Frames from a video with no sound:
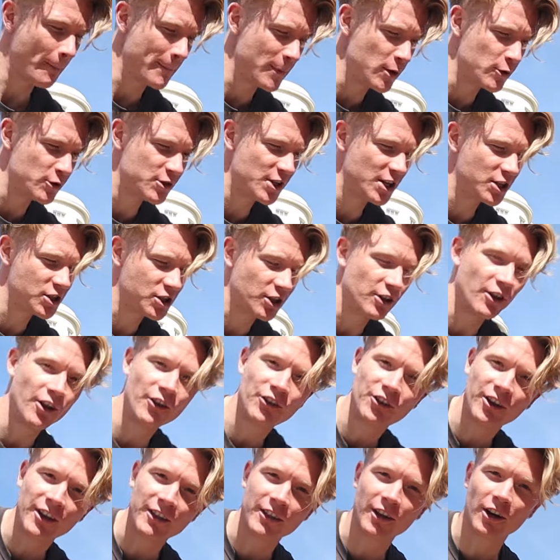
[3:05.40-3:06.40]
musician
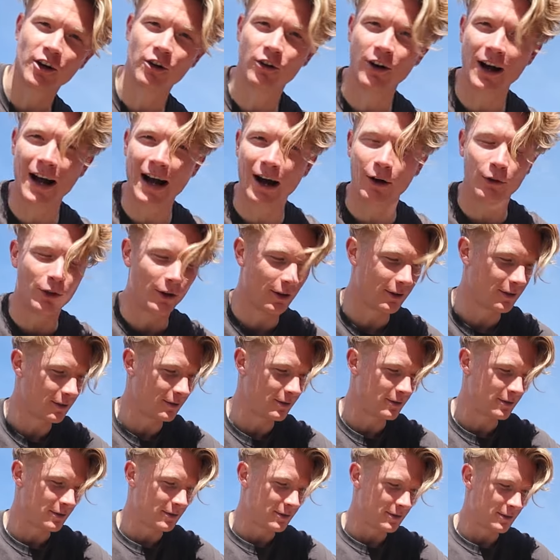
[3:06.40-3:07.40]
that's in the crowd
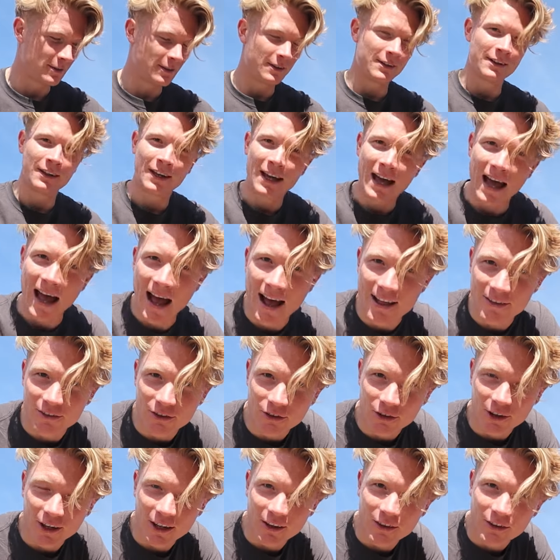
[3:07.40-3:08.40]

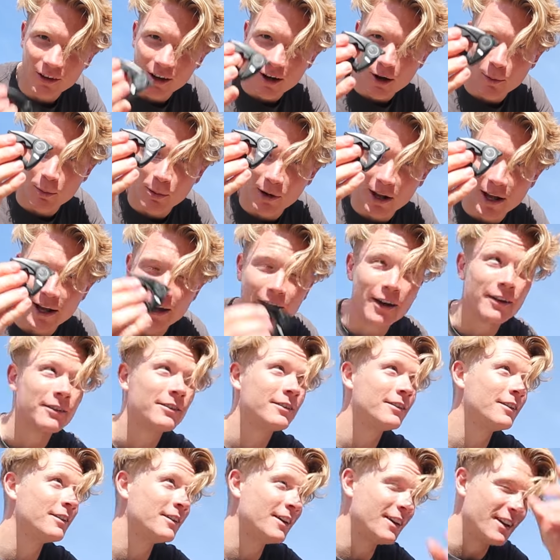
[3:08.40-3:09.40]
hands the guitar player
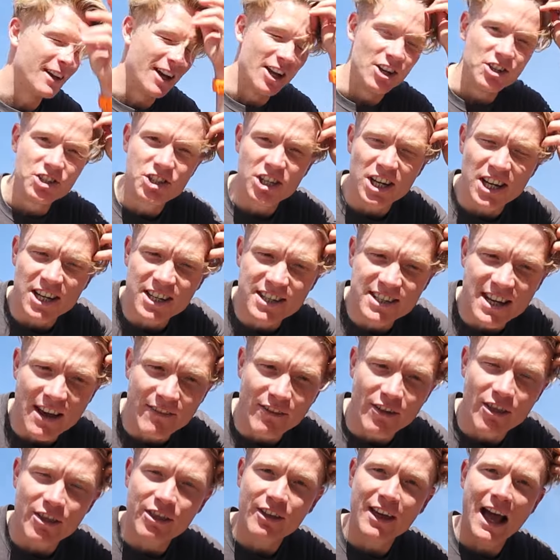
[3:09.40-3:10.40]
a
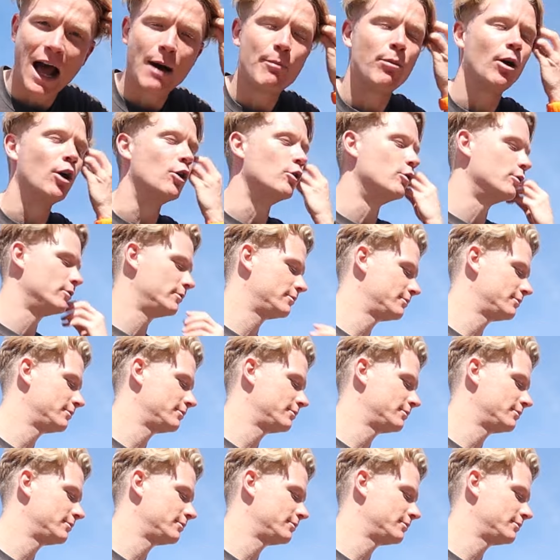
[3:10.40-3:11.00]
G7th capo, and